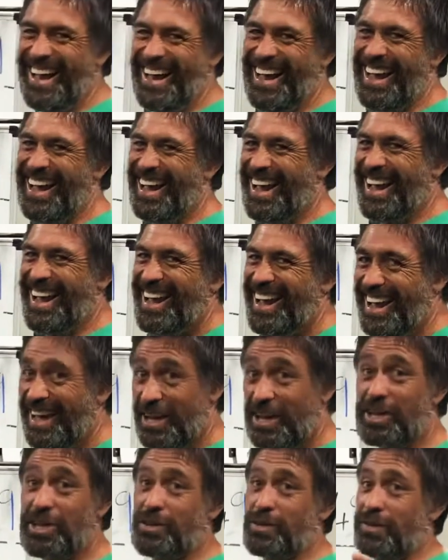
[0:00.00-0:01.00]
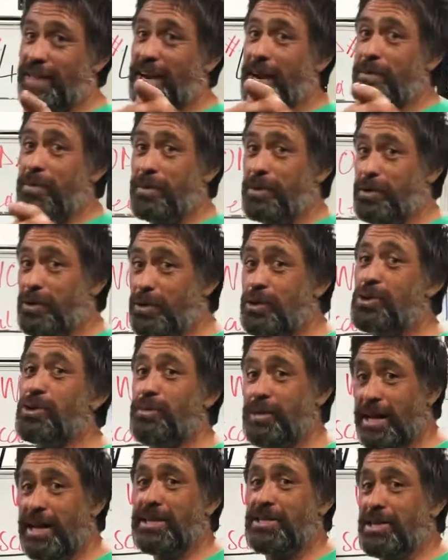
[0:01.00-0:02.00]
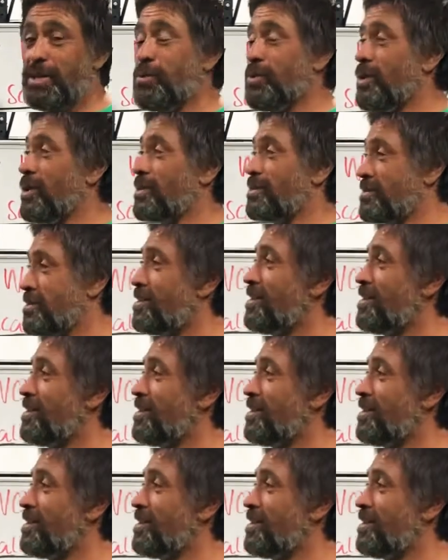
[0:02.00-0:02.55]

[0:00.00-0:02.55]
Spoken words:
You can look that up on YouTube. It actually works.